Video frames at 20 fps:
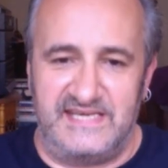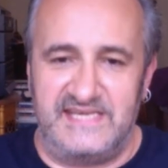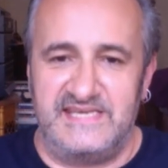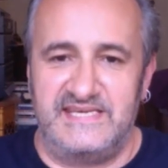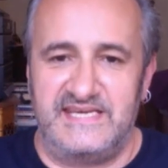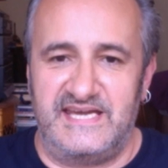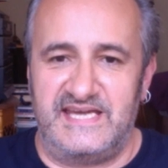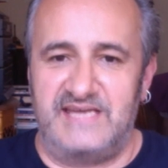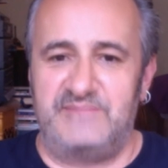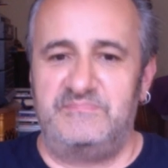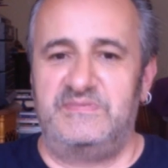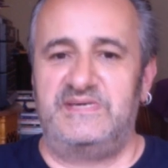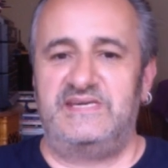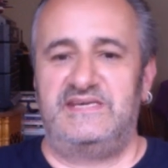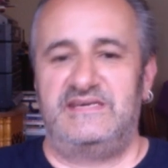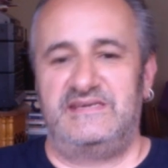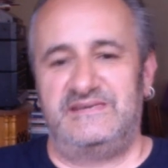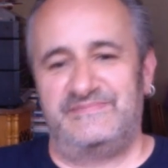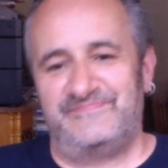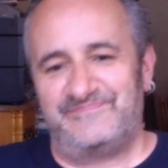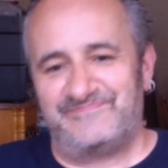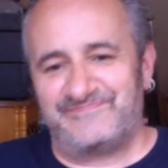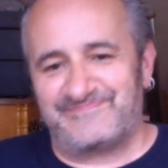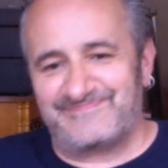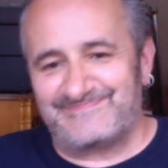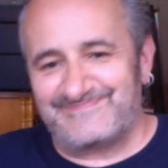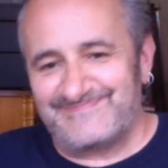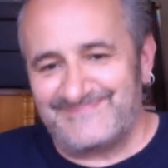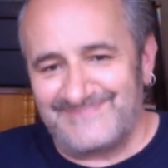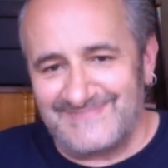He can be
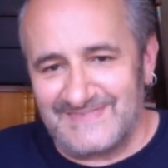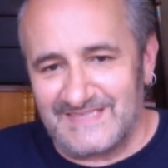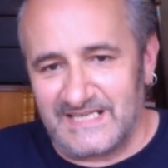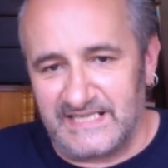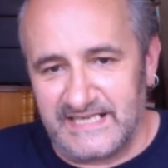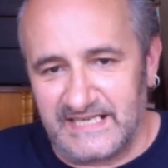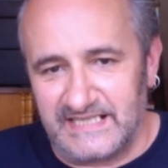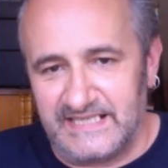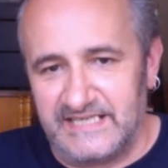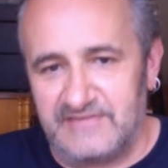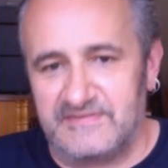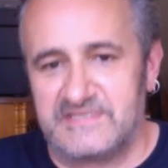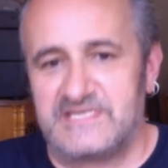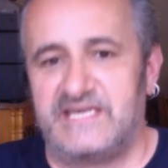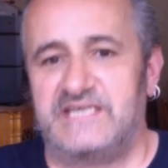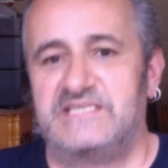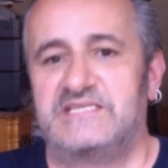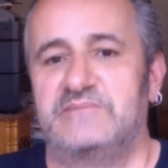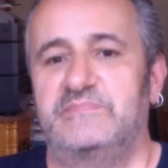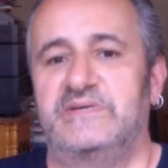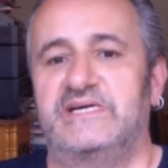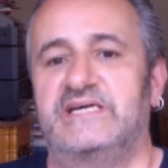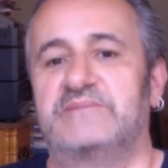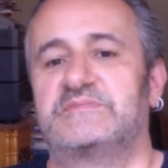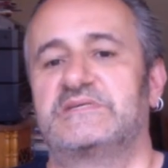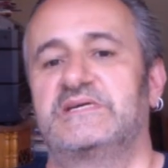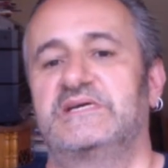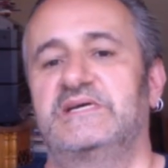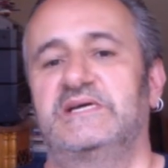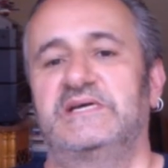a little irritating, perhaps,
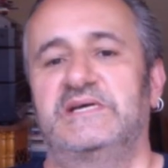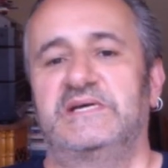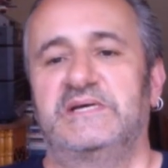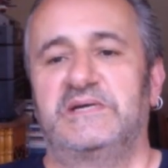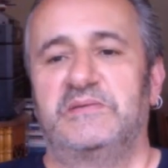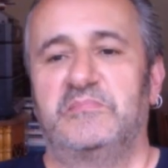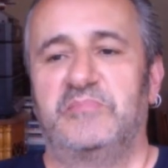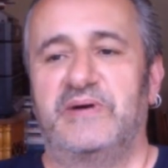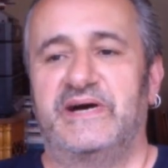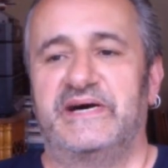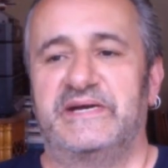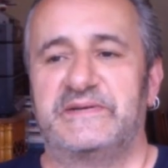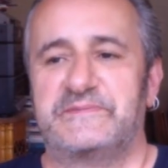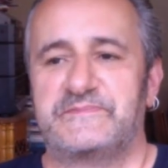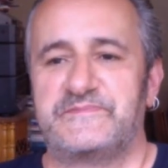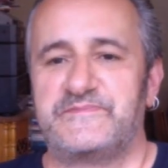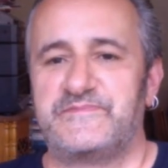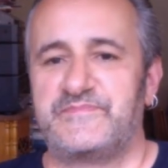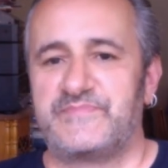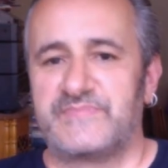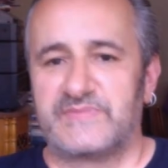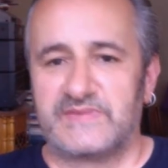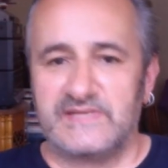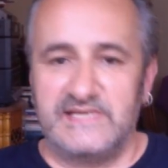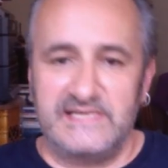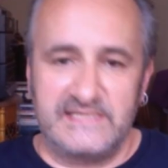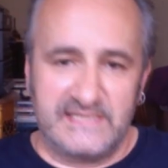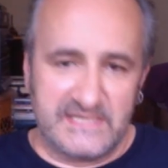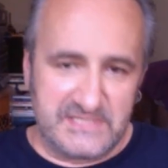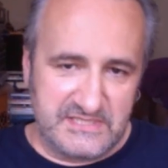but
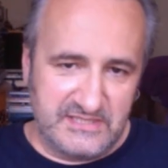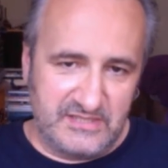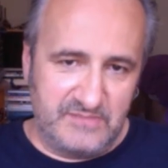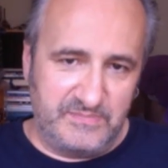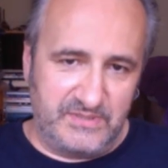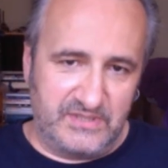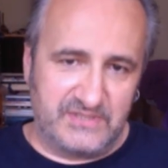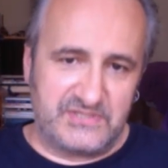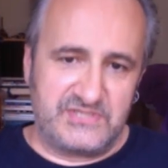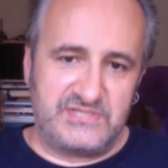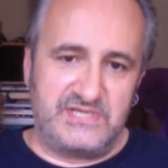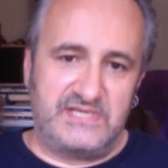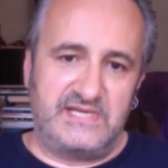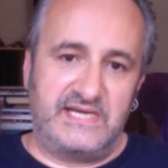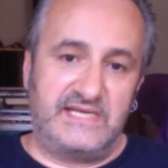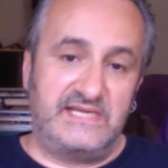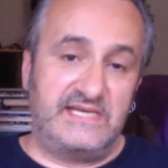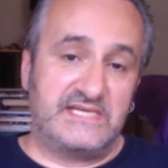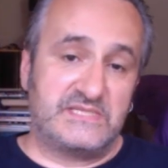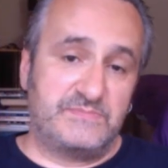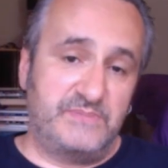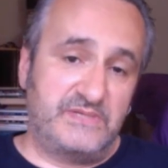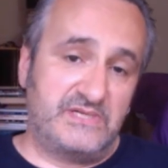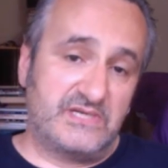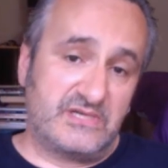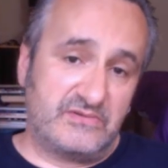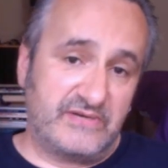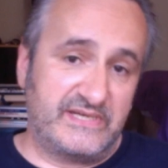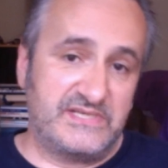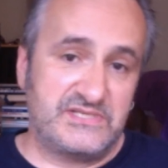he does know boxing, and he has been a
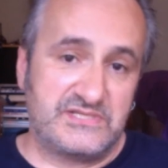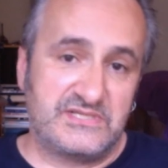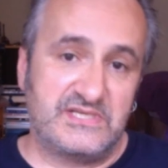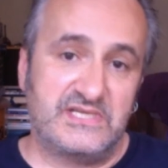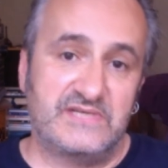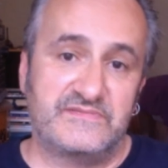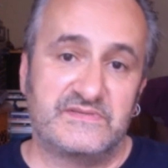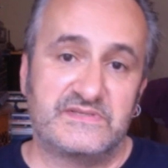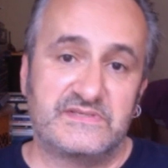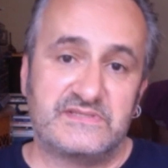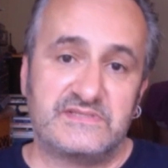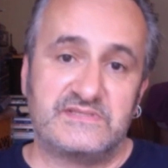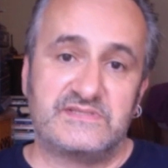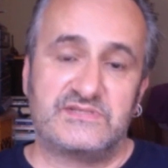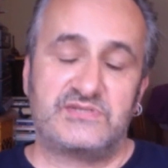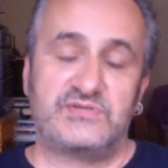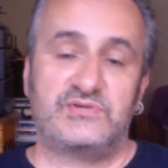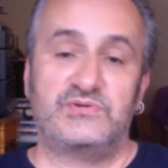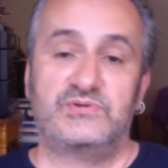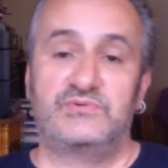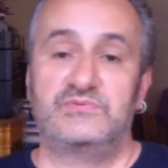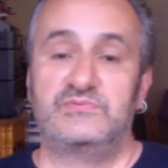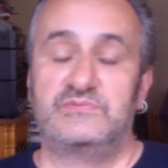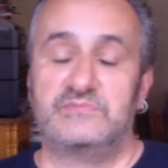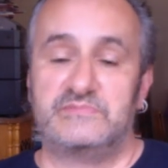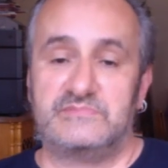great servant to